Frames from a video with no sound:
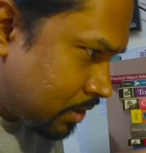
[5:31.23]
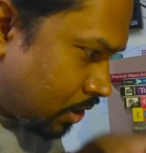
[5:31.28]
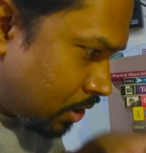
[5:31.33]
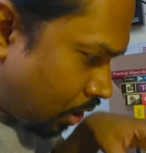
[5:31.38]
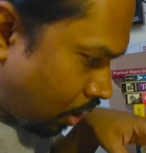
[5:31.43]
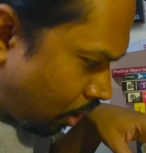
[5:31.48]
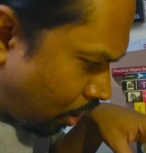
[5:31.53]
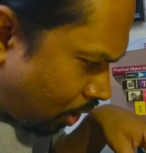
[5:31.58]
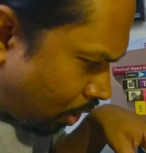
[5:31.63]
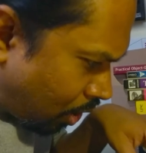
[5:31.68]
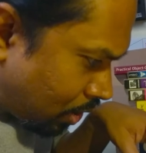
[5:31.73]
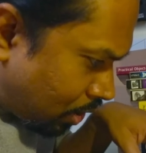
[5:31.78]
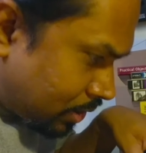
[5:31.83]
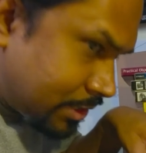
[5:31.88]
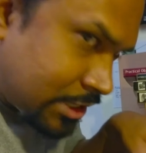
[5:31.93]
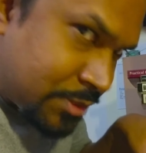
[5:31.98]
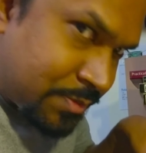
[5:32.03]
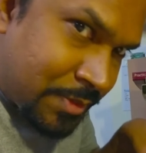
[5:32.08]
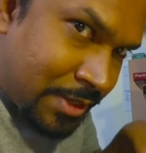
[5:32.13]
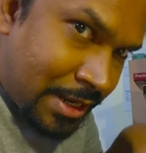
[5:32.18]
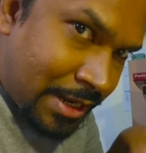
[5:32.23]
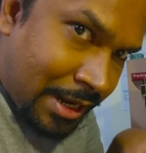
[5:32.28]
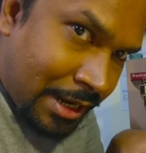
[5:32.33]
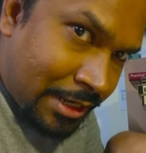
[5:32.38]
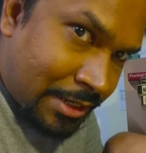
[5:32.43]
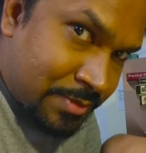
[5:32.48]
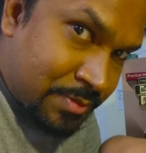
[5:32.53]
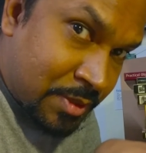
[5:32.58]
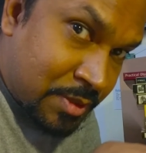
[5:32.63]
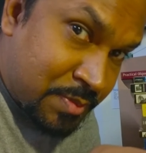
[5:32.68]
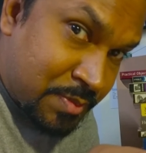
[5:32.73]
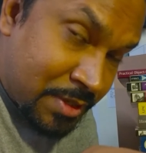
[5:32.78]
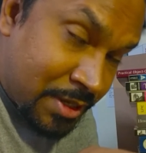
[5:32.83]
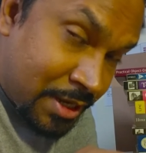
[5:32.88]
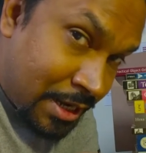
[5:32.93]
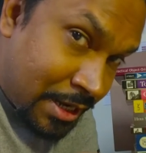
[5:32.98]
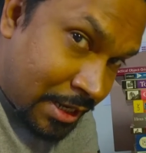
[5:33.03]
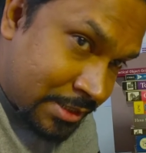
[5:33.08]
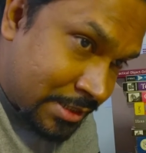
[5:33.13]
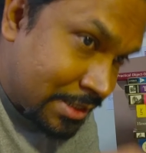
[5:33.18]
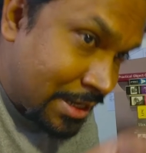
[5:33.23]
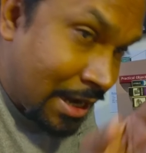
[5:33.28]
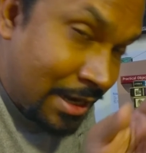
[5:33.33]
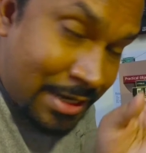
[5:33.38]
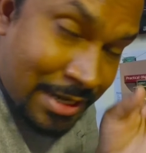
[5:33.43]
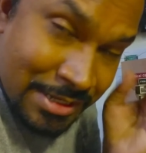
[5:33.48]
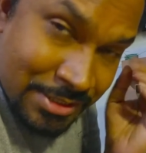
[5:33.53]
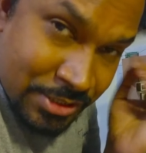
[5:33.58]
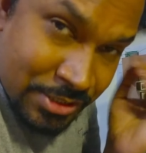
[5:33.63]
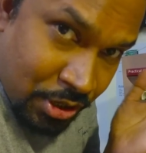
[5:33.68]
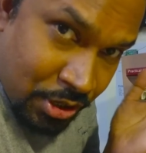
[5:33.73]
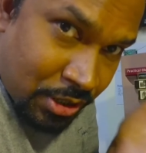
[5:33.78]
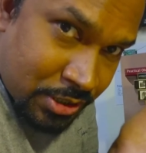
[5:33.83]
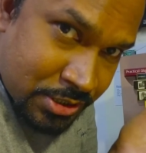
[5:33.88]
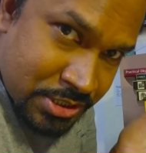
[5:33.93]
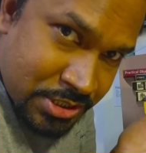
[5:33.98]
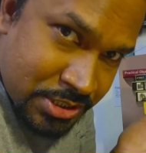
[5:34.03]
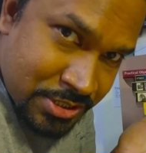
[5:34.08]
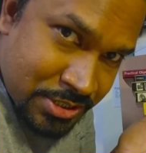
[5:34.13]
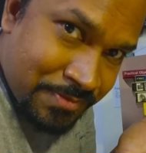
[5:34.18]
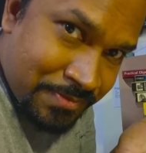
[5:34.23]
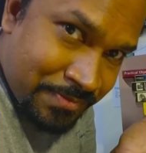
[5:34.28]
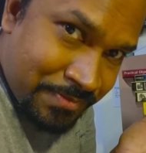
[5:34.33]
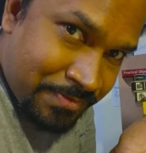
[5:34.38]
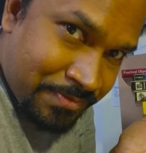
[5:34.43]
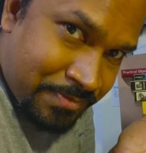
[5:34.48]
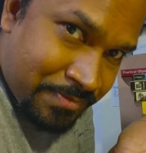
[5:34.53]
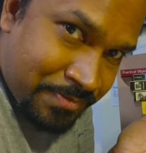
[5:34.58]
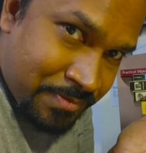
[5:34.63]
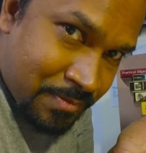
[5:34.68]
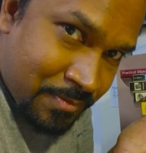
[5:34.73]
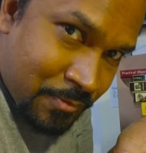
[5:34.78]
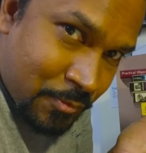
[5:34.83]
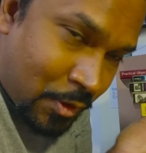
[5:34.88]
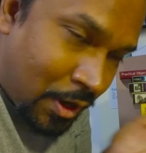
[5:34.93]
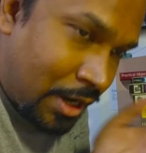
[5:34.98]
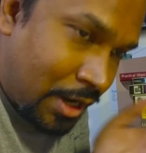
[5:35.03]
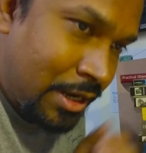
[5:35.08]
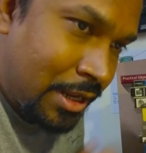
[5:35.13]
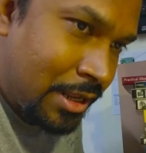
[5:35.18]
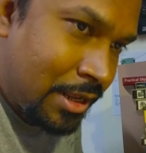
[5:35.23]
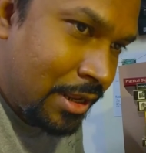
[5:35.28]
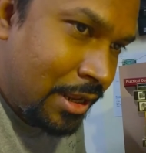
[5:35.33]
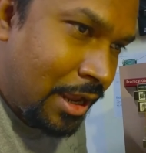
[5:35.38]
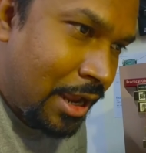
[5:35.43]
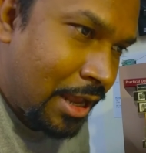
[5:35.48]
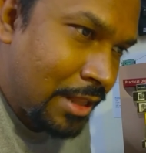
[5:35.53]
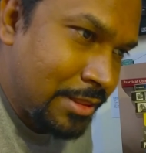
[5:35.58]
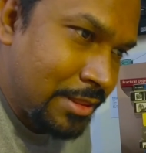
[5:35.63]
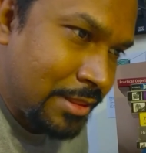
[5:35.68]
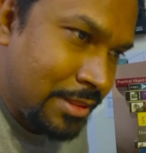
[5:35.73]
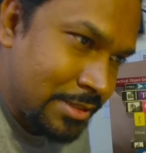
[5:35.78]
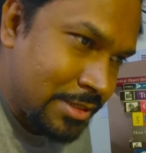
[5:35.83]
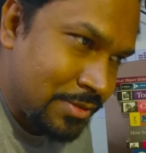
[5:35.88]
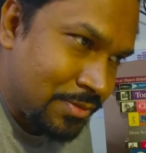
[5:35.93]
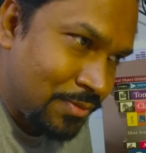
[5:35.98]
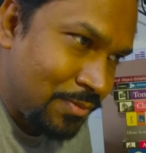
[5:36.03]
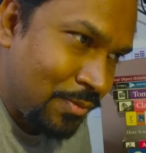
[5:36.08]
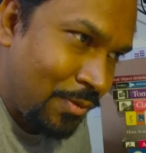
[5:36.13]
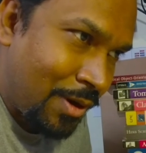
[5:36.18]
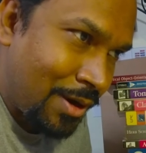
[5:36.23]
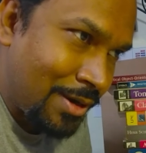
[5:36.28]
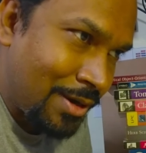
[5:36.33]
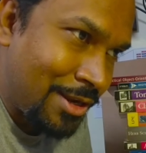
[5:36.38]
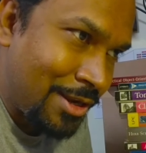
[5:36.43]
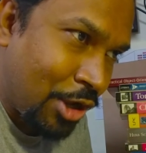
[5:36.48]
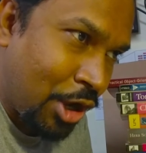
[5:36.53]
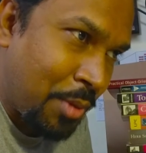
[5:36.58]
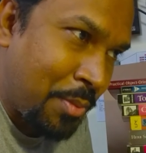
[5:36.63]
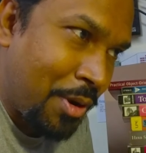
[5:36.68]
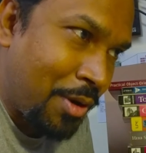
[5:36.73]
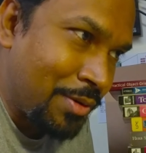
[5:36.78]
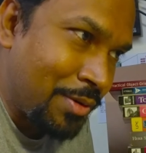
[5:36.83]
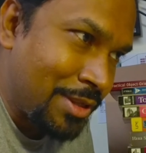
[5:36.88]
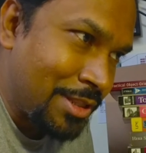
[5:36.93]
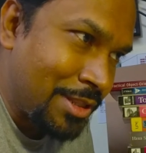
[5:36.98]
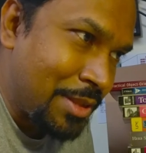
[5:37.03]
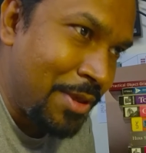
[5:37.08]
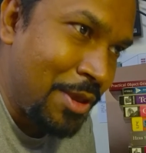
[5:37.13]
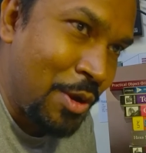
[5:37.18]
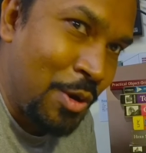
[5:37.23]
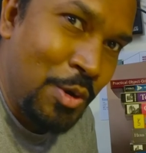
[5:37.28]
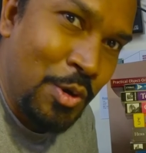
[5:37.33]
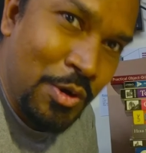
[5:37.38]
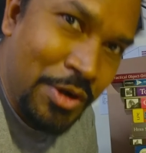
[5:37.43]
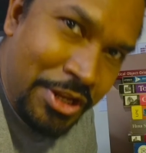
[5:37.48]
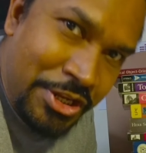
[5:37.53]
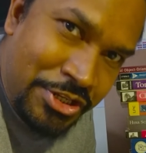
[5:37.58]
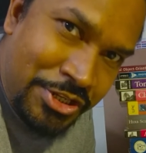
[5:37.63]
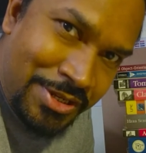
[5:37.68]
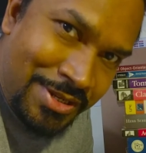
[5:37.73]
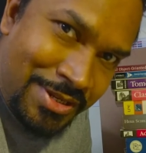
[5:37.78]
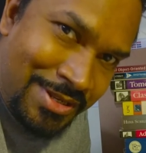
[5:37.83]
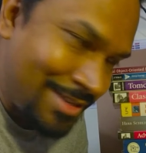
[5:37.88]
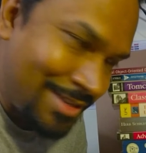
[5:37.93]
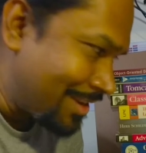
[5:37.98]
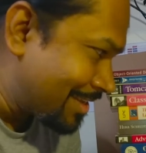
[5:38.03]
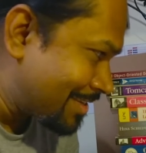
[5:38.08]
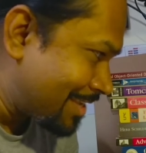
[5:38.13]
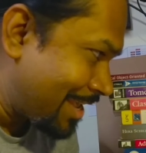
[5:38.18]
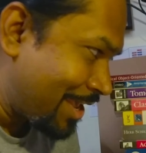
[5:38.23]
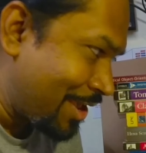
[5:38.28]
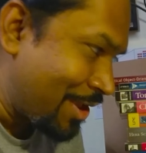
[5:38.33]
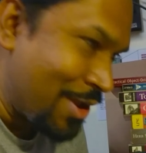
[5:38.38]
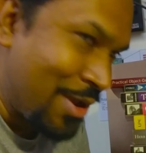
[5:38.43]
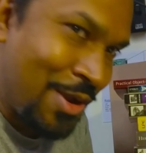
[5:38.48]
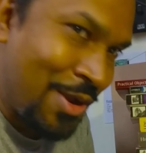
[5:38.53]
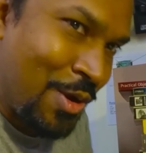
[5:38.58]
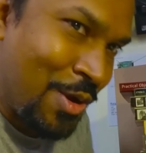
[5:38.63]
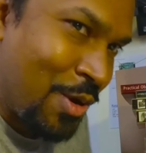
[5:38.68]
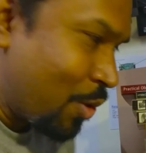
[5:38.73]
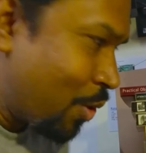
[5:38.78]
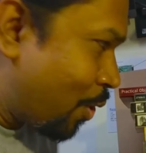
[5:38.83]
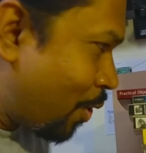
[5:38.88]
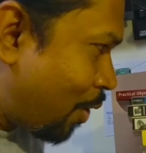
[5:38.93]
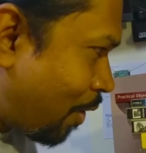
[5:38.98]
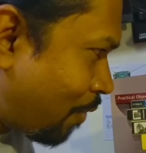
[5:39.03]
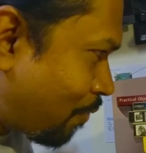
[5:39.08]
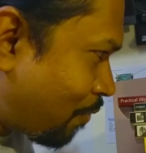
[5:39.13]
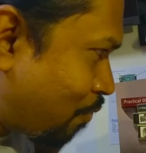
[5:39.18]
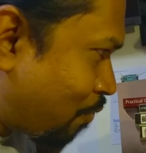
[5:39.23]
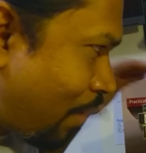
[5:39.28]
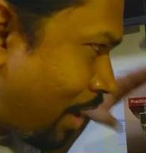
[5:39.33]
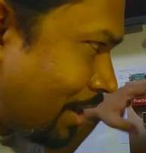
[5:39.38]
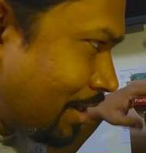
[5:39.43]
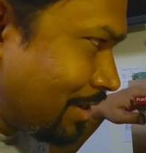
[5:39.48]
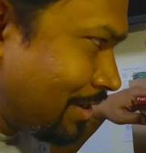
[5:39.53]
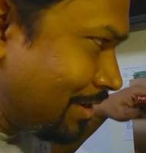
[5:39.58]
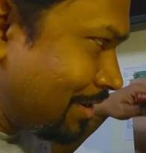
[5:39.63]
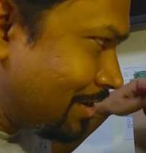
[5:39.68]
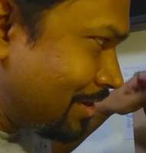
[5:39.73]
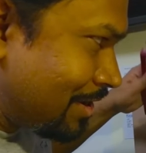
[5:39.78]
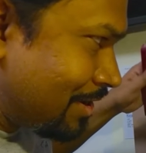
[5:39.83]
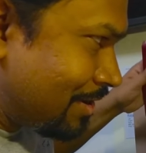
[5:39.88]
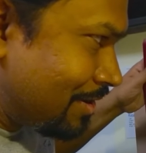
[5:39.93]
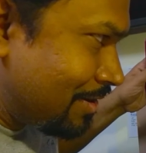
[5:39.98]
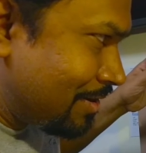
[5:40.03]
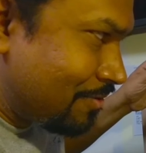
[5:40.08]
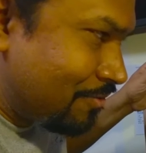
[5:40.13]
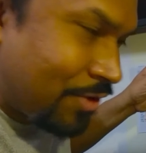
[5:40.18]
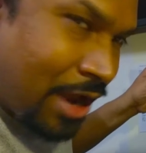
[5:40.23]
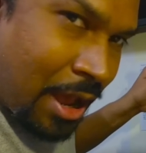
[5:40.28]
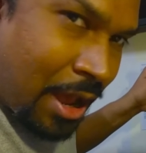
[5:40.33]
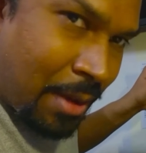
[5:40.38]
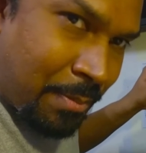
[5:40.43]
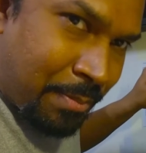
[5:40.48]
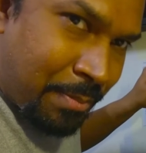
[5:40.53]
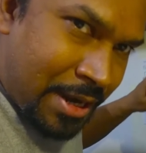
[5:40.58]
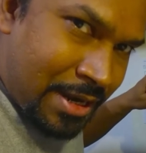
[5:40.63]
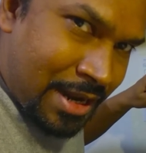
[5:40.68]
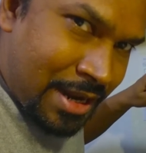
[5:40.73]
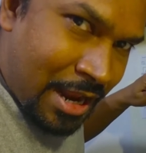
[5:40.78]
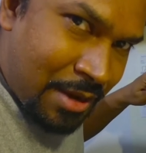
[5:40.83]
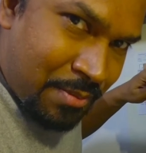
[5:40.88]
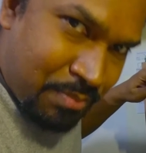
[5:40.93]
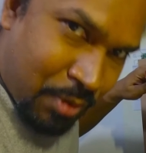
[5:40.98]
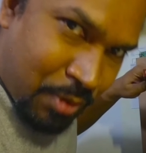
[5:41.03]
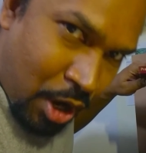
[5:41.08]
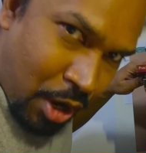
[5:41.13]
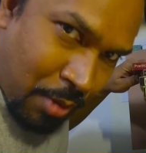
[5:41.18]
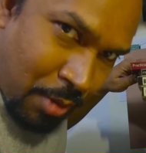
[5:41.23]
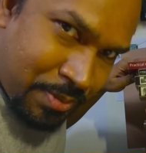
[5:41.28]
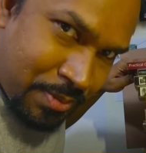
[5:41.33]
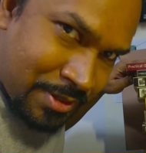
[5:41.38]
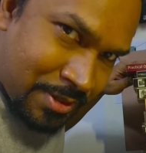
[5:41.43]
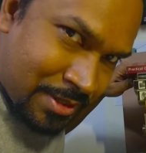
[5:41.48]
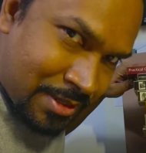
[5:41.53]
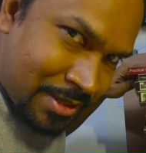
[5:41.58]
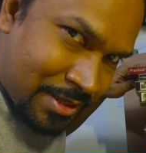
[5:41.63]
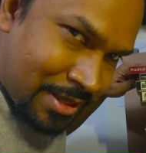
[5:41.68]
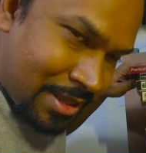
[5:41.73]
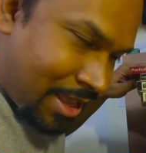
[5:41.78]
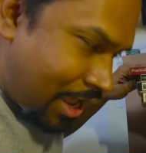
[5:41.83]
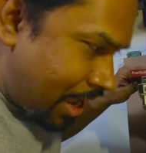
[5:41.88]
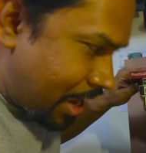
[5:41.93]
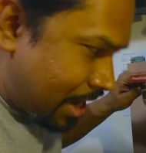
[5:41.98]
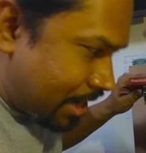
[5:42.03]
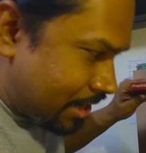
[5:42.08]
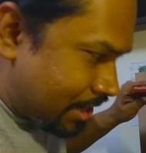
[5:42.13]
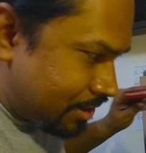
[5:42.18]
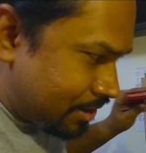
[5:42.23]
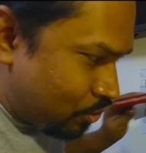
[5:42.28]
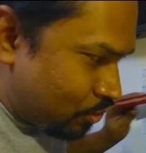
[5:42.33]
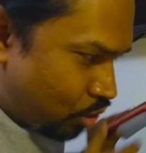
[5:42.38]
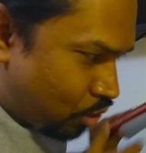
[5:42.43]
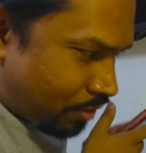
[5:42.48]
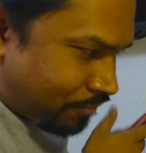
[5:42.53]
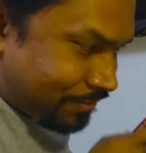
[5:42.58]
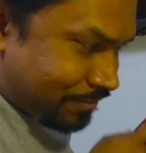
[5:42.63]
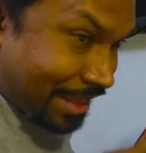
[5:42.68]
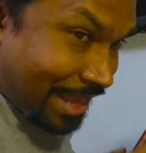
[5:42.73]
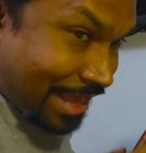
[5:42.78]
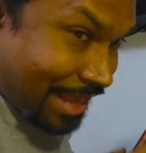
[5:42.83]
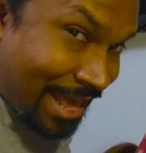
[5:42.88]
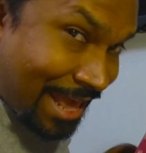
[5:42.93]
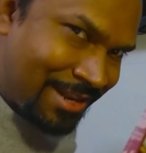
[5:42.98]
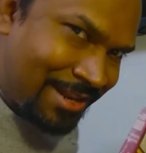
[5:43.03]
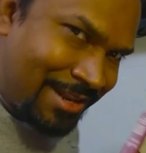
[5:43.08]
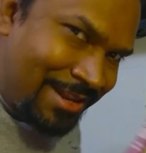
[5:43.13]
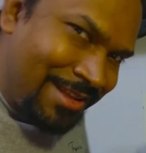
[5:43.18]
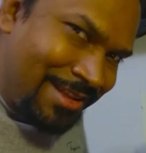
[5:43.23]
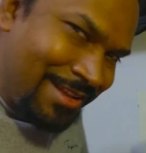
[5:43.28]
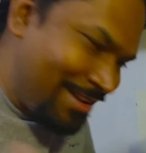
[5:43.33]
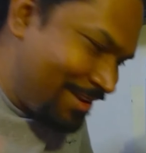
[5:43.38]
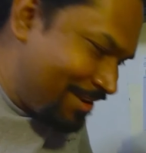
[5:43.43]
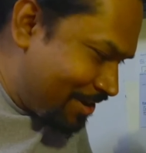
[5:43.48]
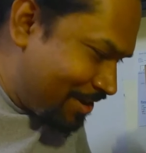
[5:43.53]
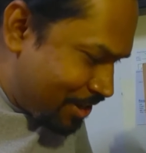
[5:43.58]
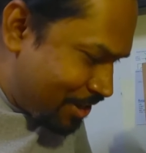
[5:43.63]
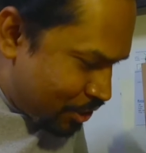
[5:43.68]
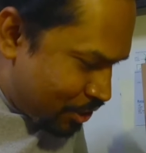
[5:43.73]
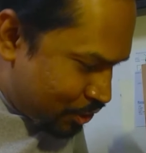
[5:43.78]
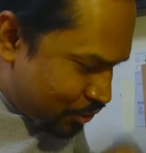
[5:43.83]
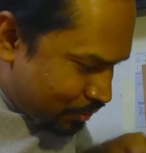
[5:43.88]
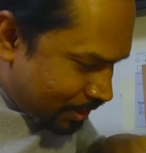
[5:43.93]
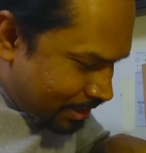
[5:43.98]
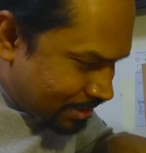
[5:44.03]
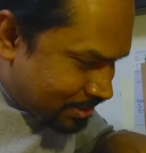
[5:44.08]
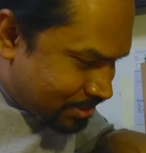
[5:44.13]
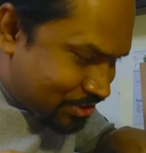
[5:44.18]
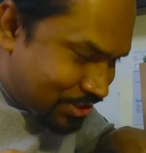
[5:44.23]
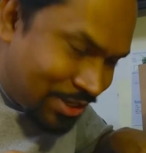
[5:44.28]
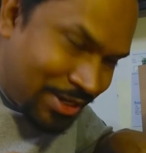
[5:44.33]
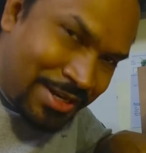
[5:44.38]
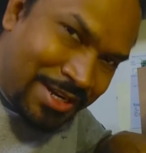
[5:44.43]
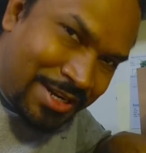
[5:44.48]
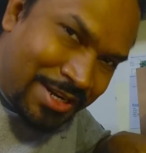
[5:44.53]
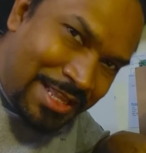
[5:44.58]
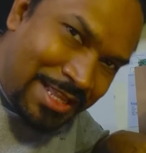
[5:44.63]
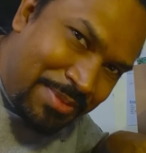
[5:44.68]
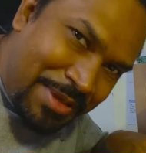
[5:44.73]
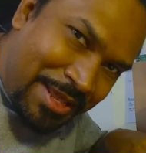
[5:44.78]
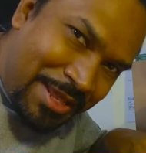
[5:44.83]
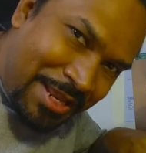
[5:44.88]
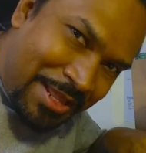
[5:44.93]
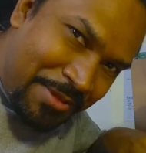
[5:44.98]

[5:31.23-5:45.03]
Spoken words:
all these million items must be reindexed, and that is a cost, right? And this is what they talk about in the big O notation. They say O of 1 for append and pop, and O of n to insert in the beginning.